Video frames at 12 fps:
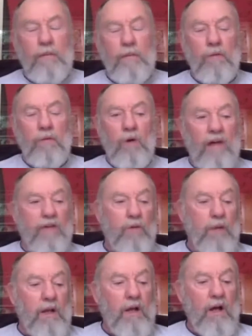and what have you,
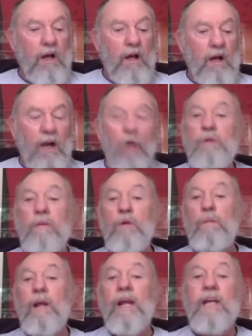but I always remember
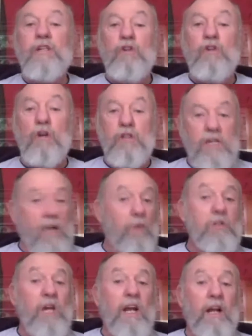you played against Cross Keys. I
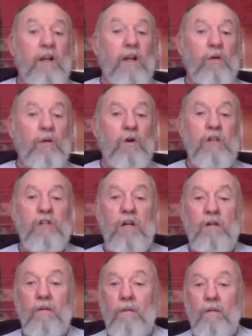always said that when you got injured, remember?